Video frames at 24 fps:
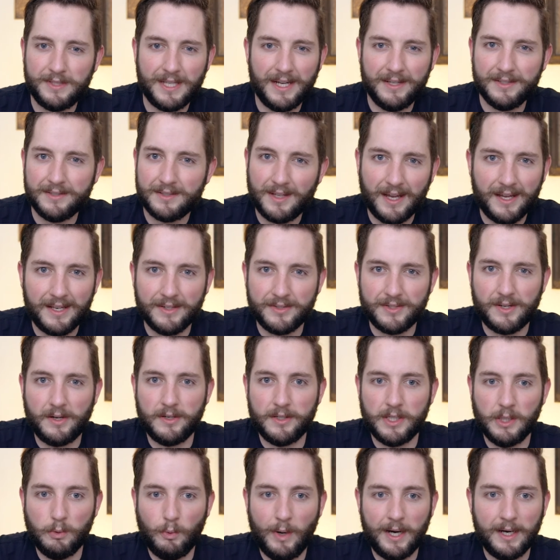does kind of
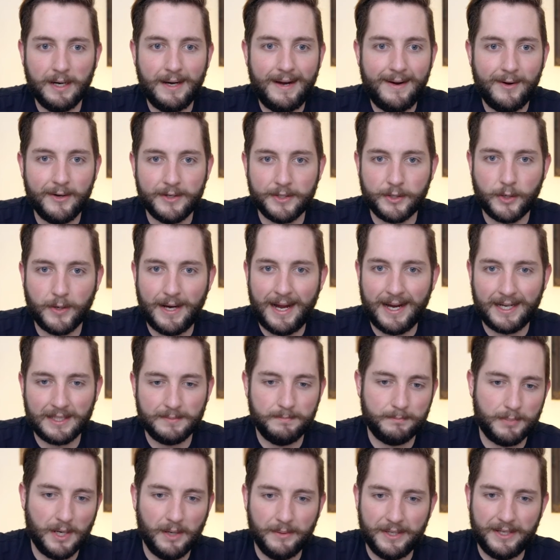start to wear out and cracks,
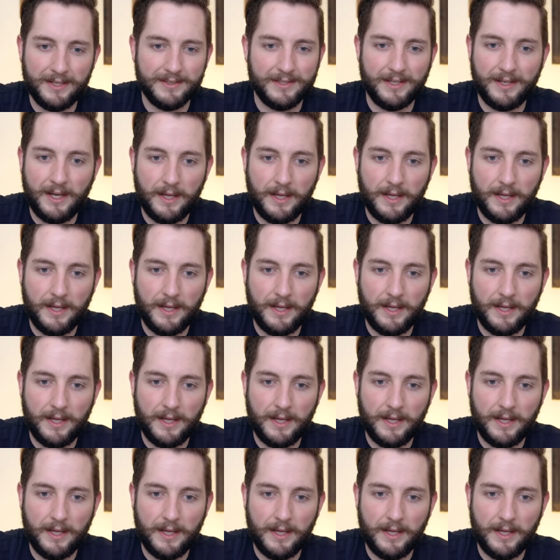probably because I